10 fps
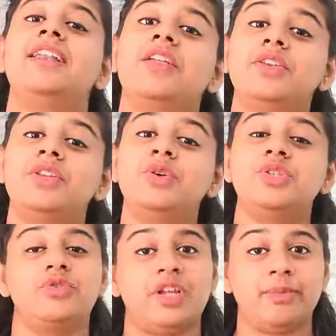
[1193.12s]
in other news,
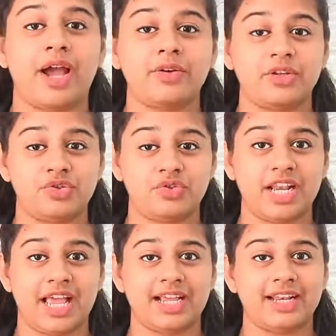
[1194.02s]
the rebound in Sri
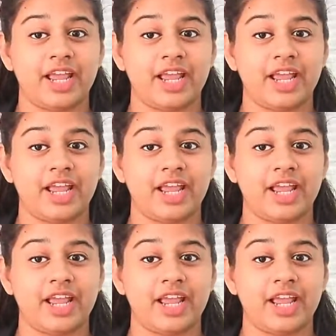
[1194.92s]
Lankan